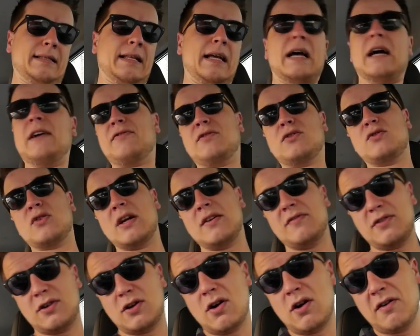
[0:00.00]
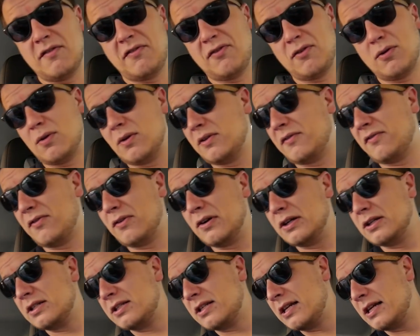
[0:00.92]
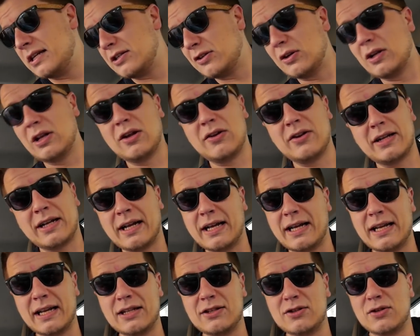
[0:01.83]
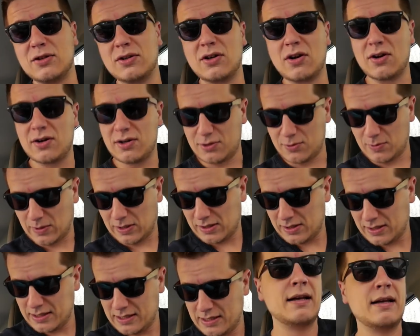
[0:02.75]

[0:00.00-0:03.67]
I have to drive the car forward first so Ilona can get into the car as well.